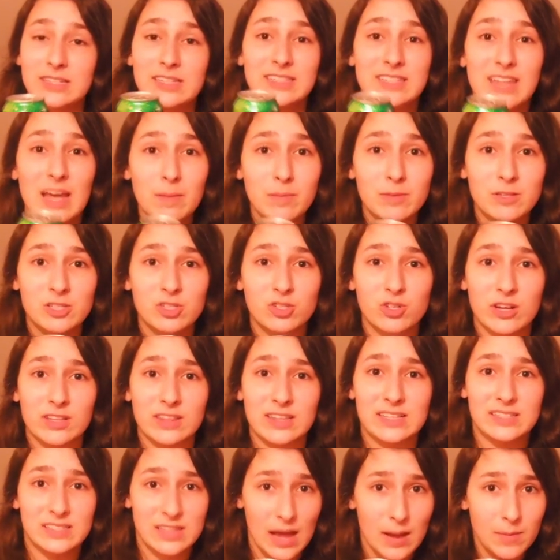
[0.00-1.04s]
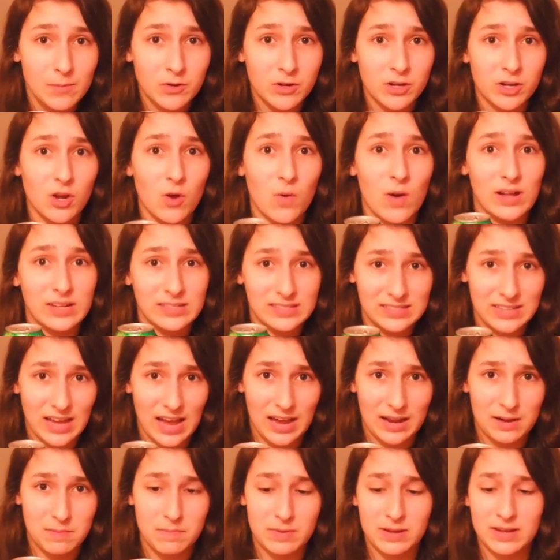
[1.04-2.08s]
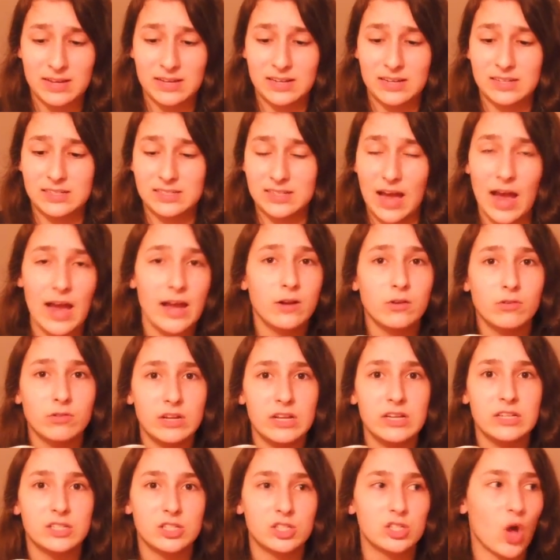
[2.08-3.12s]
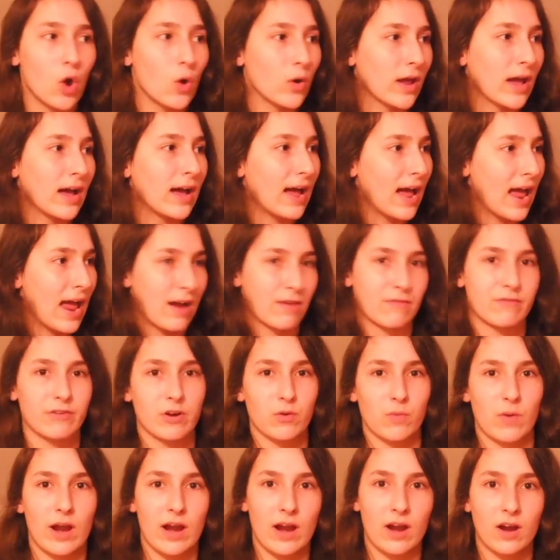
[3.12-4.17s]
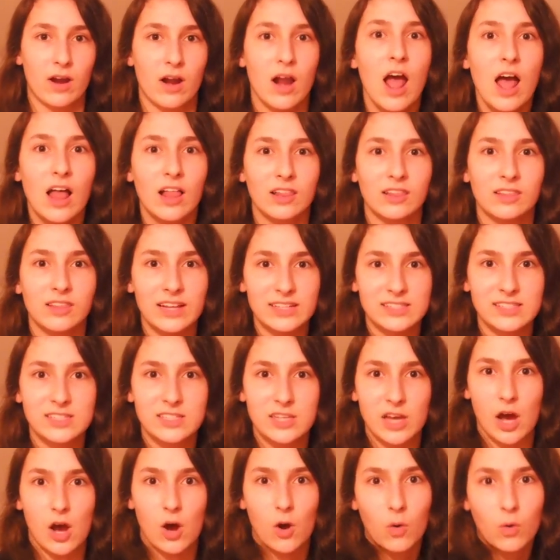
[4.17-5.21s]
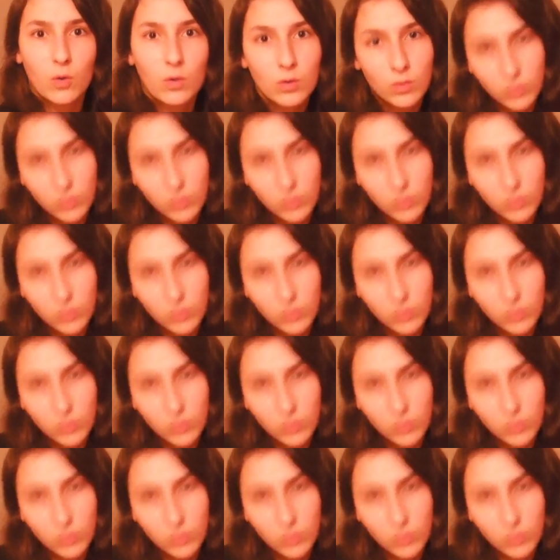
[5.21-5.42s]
to demonstrate this, I'm going to go outside because I don't need soda everywhere. Let's go.